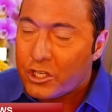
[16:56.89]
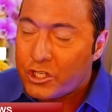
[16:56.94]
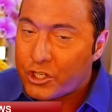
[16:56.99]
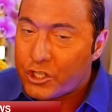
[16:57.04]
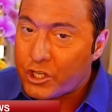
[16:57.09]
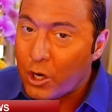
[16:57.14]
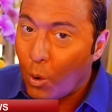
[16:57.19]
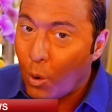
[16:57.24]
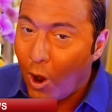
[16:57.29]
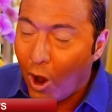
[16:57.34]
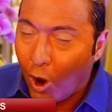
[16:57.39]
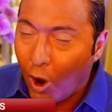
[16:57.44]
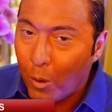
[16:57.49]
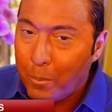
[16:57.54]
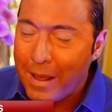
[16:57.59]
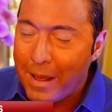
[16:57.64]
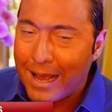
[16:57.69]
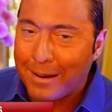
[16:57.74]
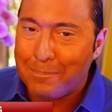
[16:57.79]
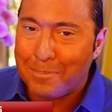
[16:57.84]
So
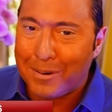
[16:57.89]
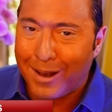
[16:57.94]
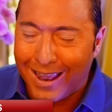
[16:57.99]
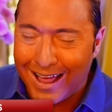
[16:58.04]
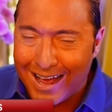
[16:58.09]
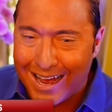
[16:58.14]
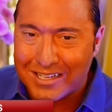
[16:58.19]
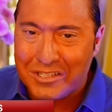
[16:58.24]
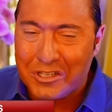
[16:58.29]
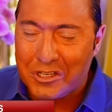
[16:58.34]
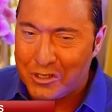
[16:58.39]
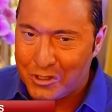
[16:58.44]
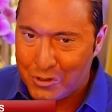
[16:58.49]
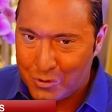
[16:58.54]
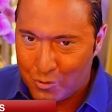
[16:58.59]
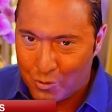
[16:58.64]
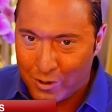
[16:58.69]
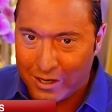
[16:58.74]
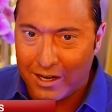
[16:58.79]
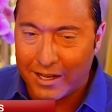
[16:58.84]
OPEC Plus,
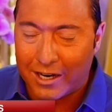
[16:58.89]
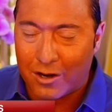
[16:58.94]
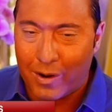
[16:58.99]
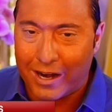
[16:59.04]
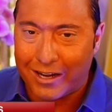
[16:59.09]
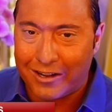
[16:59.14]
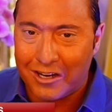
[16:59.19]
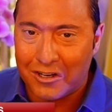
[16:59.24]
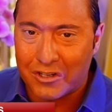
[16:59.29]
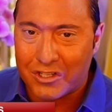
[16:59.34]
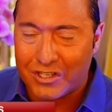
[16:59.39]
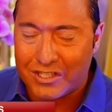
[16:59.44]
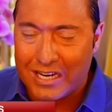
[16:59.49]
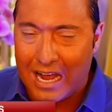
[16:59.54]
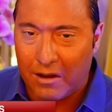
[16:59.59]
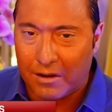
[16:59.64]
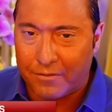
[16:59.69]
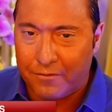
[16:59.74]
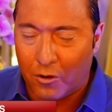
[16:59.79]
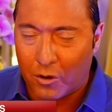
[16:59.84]
this is really great news,
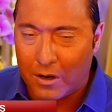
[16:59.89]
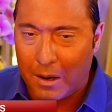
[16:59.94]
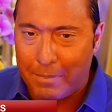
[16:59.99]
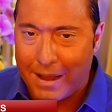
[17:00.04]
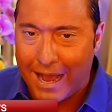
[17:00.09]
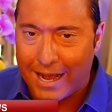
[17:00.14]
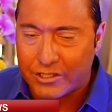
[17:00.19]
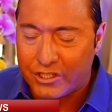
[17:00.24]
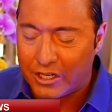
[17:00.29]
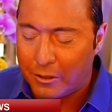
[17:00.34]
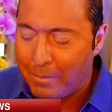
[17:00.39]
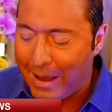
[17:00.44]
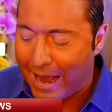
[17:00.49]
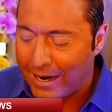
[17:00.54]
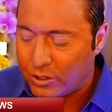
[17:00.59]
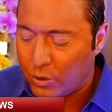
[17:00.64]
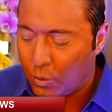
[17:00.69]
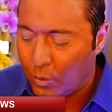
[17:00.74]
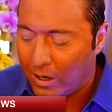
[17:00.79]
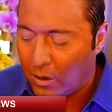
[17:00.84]
is now at full capacity
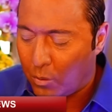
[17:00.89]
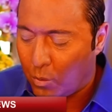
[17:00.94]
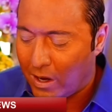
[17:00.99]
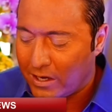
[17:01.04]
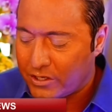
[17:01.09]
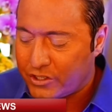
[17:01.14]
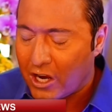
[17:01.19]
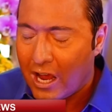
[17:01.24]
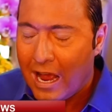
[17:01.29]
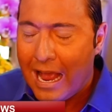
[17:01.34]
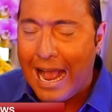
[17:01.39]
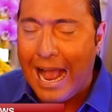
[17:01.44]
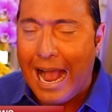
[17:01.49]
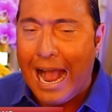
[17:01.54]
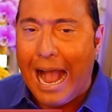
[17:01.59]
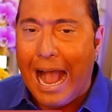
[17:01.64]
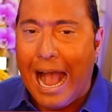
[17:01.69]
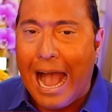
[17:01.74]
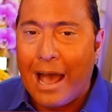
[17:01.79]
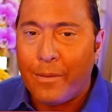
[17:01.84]
back to where it was
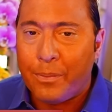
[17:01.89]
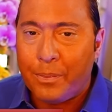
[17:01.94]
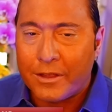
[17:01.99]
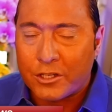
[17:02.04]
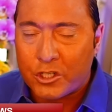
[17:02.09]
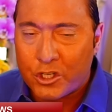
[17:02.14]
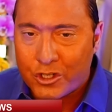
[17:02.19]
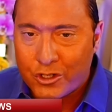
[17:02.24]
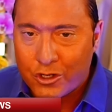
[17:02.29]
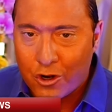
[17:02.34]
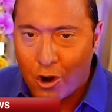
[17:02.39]
at the